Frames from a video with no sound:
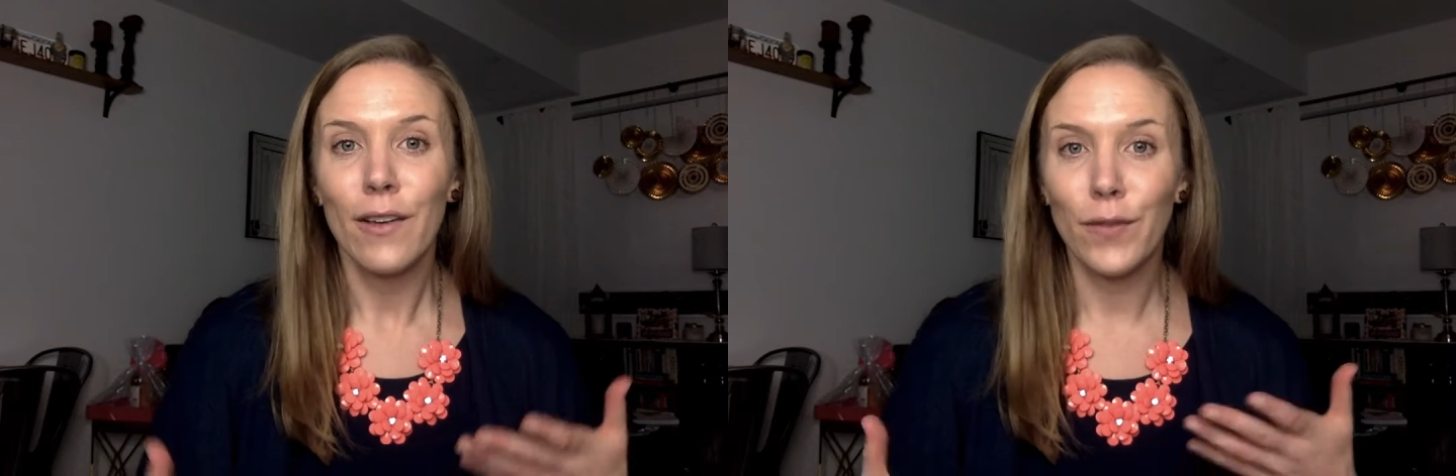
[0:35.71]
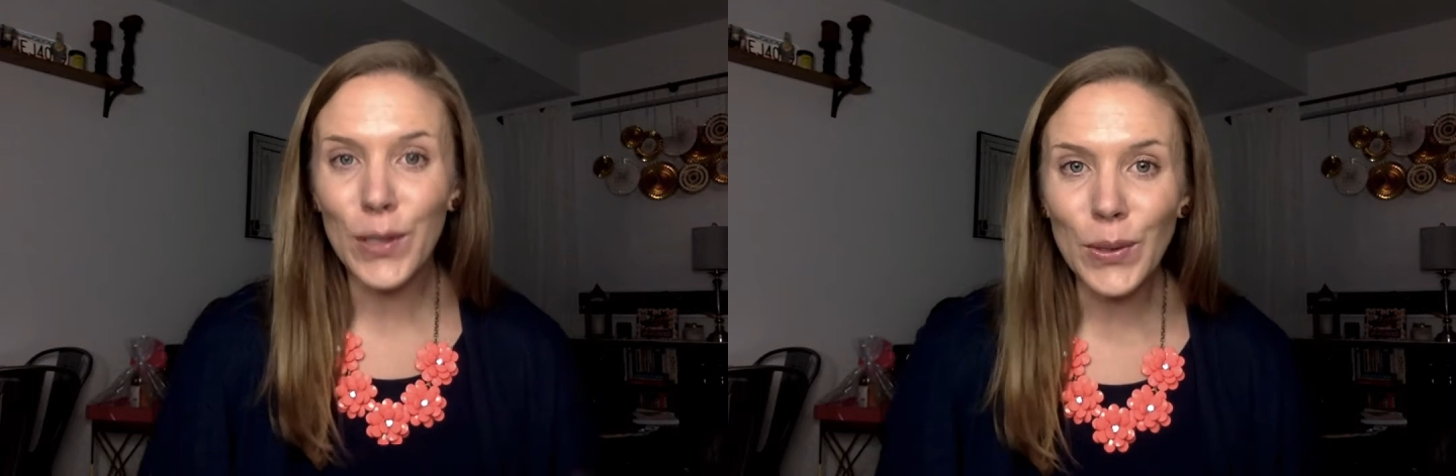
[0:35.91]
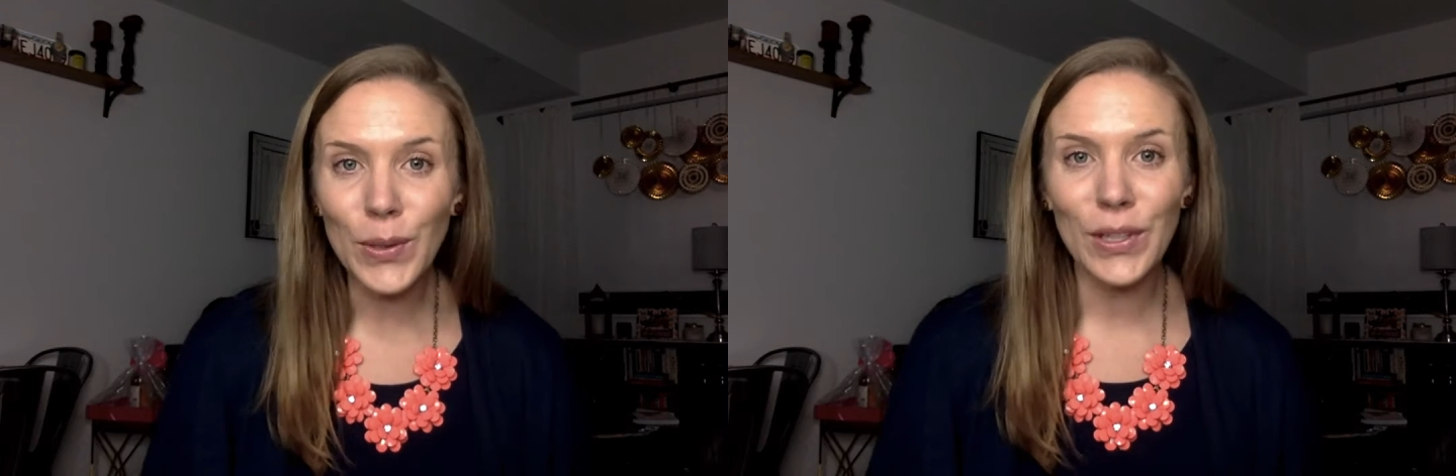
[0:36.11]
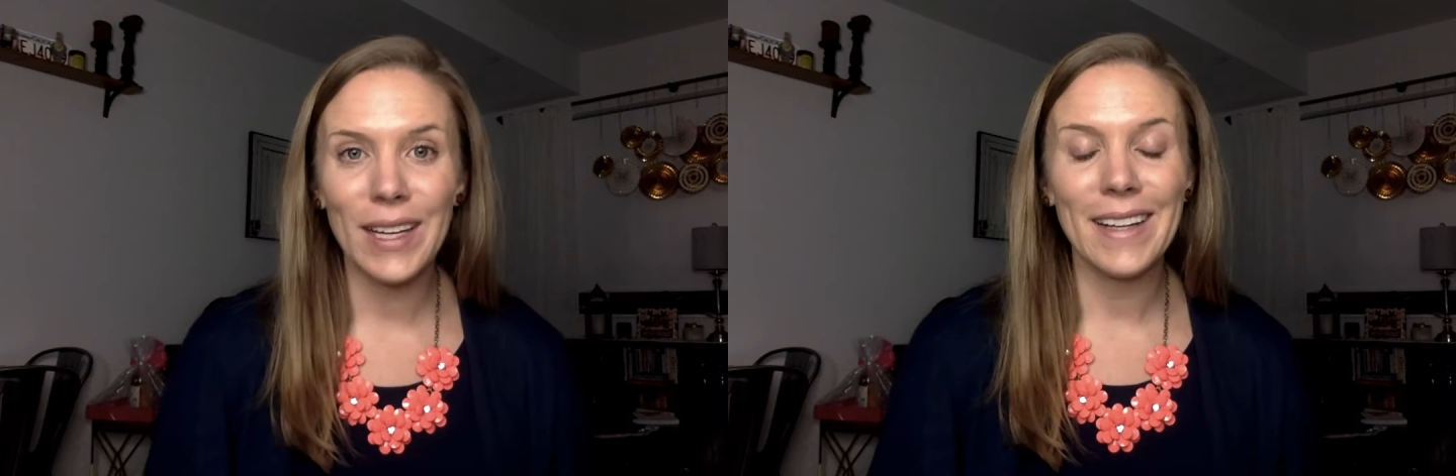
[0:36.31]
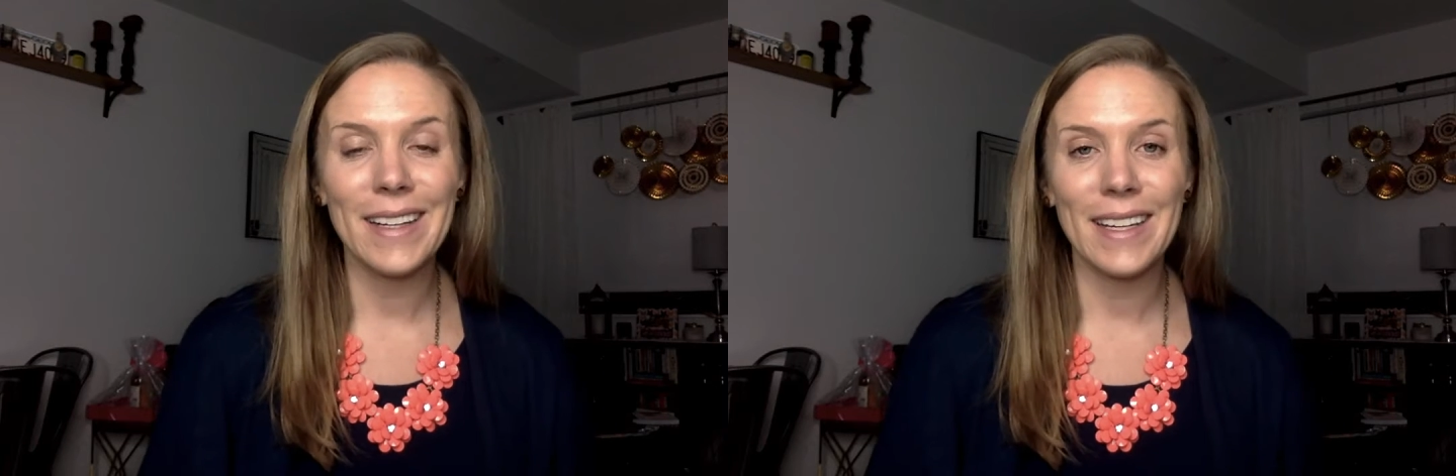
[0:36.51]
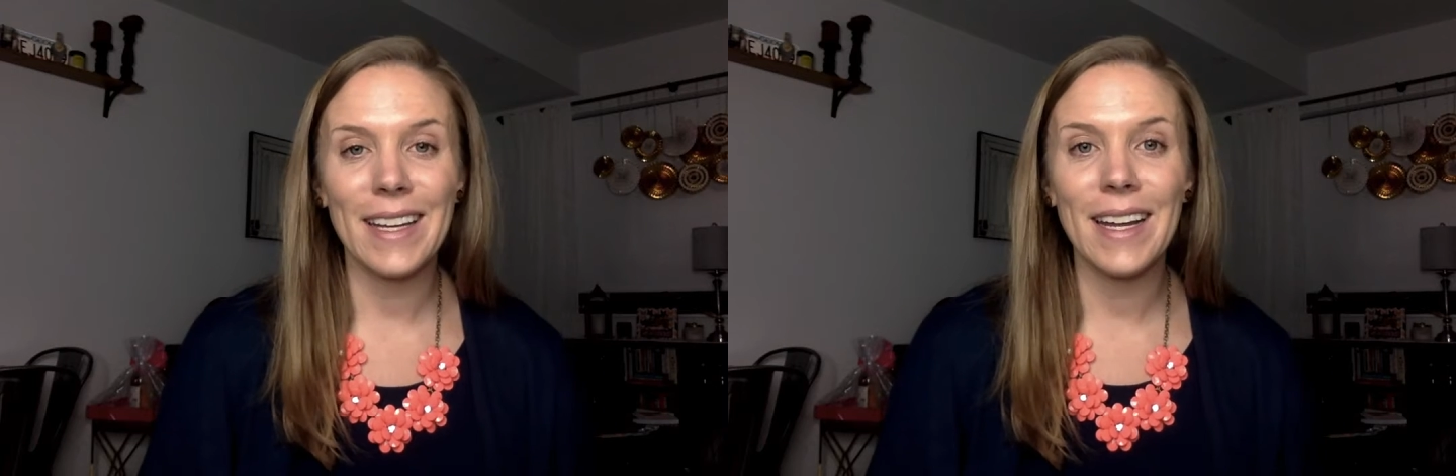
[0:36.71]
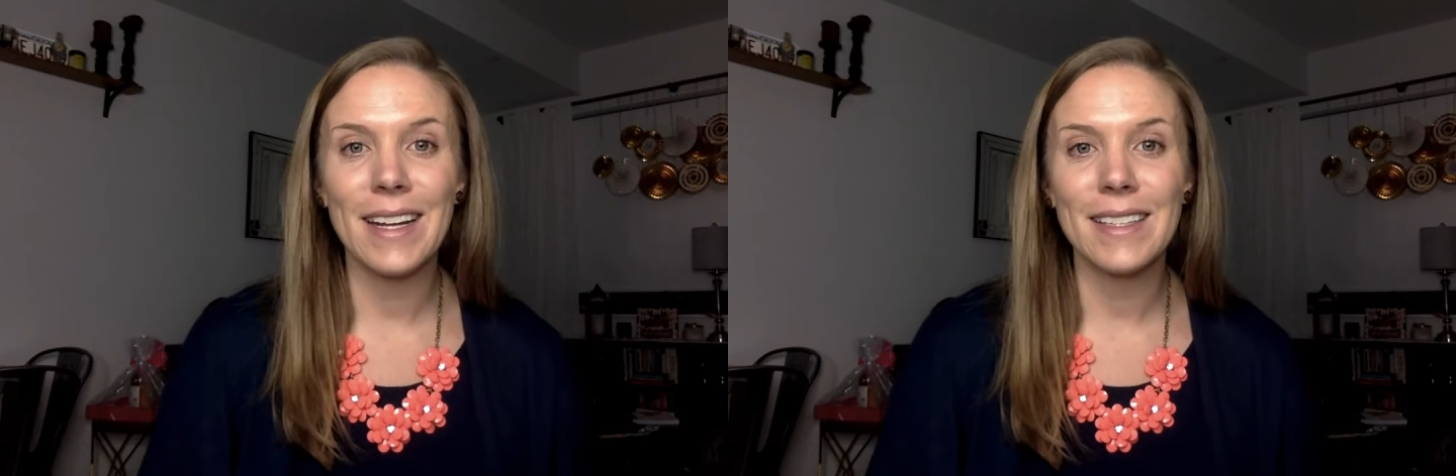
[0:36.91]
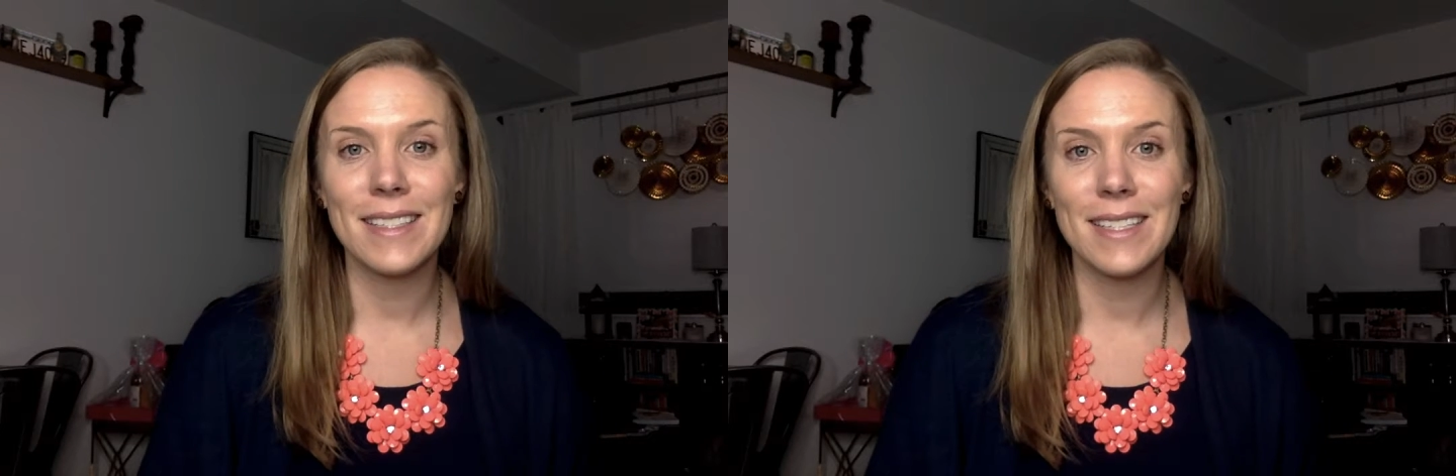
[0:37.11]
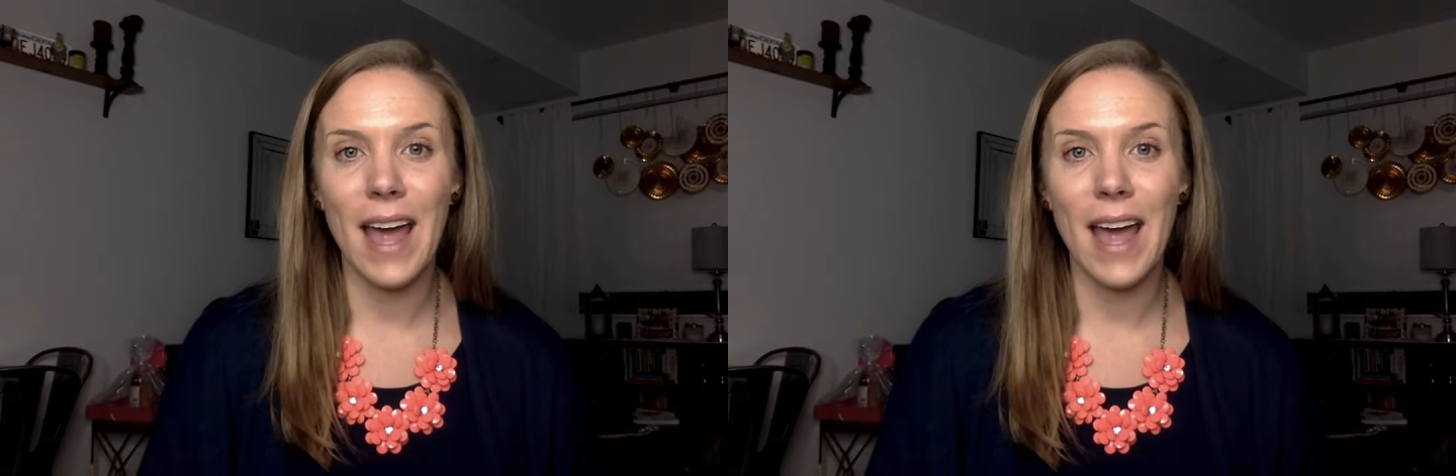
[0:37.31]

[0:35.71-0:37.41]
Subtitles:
fuel it needs,